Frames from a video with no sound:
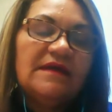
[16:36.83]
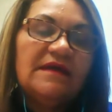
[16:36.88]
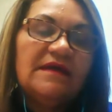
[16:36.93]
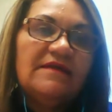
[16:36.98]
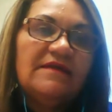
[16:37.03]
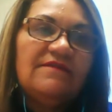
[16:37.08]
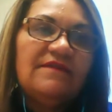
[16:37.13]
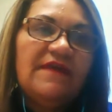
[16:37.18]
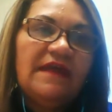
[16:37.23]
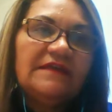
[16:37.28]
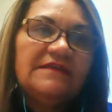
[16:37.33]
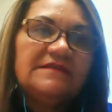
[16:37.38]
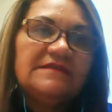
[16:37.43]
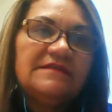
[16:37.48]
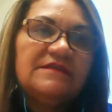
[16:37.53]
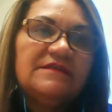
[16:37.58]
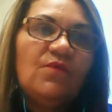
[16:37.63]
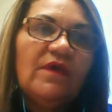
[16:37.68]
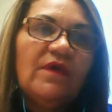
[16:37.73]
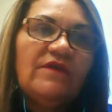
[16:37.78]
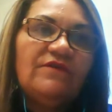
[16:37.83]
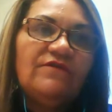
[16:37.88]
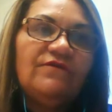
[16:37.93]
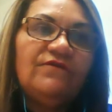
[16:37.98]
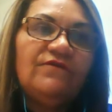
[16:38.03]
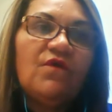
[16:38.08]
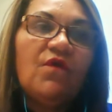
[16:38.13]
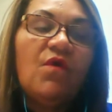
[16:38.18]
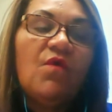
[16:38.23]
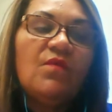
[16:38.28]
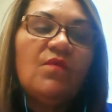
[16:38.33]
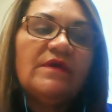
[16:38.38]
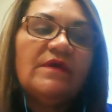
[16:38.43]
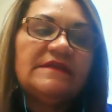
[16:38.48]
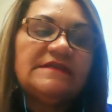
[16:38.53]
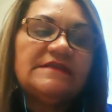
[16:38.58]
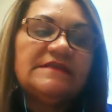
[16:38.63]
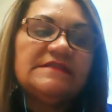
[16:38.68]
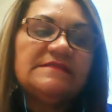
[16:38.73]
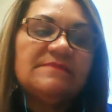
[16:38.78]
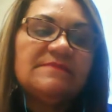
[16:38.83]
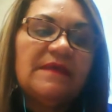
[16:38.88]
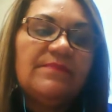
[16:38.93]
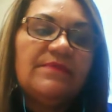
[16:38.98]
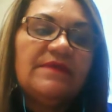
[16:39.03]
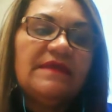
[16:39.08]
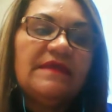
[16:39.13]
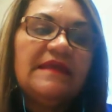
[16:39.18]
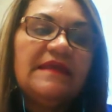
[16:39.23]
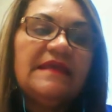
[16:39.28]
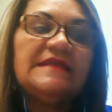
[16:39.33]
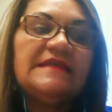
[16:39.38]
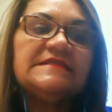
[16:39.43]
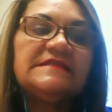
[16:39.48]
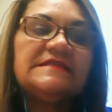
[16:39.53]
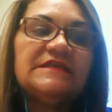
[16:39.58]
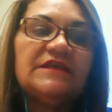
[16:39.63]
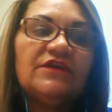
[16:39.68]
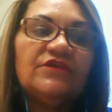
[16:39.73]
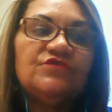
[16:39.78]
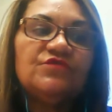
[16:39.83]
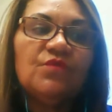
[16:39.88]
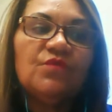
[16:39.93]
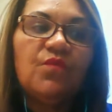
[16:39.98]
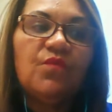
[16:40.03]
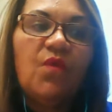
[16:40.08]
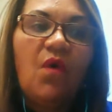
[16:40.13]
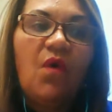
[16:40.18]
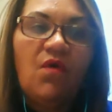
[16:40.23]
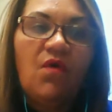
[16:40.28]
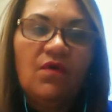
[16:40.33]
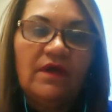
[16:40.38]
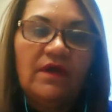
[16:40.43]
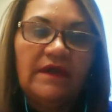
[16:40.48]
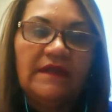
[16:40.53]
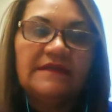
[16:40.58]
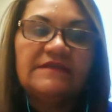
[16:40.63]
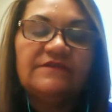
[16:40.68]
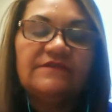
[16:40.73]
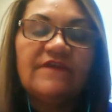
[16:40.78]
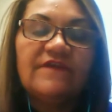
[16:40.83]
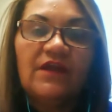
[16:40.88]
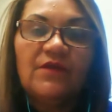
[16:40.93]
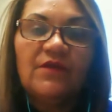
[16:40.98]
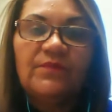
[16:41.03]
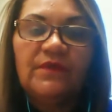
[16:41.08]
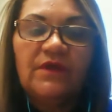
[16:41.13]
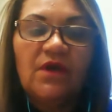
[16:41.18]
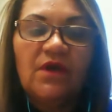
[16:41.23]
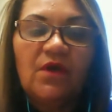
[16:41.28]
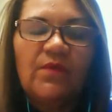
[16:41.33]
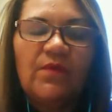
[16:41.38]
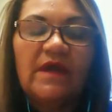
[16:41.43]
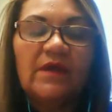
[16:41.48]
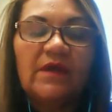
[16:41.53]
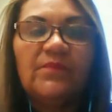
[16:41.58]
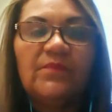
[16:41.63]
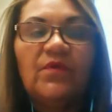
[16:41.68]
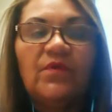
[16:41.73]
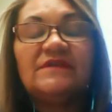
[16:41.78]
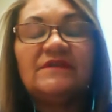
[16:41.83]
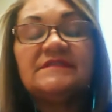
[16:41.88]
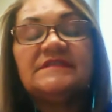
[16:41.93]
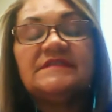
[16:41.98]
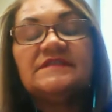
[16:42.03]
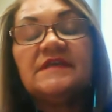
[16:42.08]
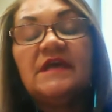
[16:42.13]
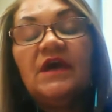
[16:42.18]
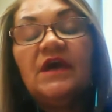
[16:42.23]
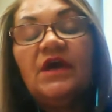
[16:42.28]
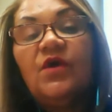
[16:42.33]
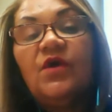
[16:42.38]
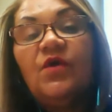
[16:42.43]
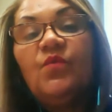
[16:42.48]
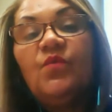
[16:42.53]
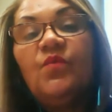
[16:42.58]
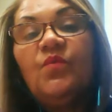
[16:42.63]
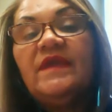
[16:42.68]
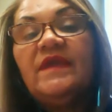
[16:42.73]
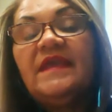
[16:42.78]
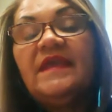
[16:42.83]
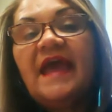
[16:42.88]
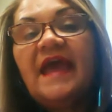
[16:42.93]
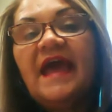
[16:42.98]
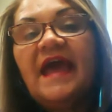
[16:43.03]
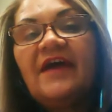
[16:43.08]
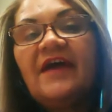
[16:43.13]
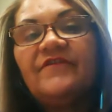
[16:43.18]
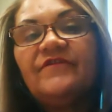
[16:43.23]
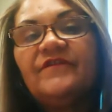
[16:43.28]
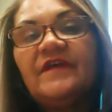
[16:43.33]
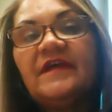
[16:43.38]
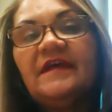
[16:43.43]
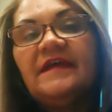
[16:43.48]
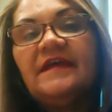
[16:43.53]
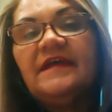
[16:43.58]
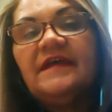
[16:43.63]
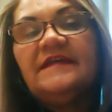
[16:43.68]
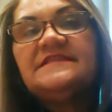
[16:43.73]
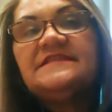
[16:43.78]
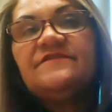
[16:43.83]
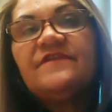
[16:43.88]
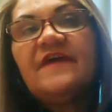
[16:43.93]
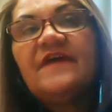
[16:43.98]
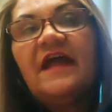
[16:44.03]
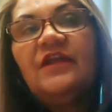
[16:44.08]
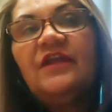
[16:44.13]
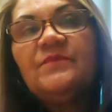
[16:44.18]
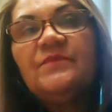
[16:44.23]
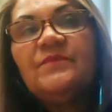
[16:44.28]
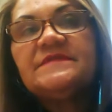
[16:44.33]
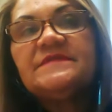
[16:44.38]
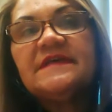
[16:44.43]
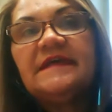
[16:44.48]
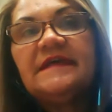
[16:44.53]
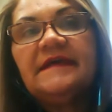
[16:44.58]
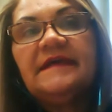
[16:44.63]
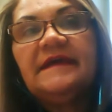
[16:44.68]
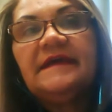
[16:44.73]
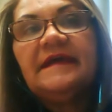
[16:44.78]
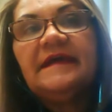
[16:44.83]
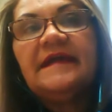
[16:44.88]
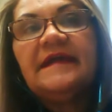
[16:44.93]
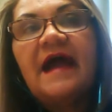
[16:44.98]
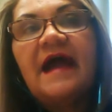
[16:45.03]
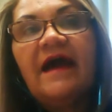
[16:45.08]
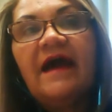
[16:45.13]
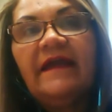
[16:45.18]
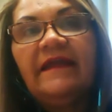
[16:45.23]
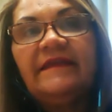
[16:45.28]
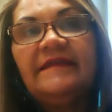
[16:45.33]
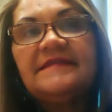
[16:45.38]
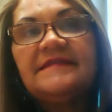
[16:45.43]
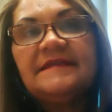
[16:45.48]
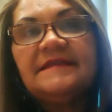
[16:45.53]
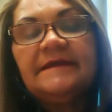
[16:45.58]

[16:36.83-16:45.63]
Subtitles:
that the way forward is maybe easier to walk in developing OER policies, we have developed a guide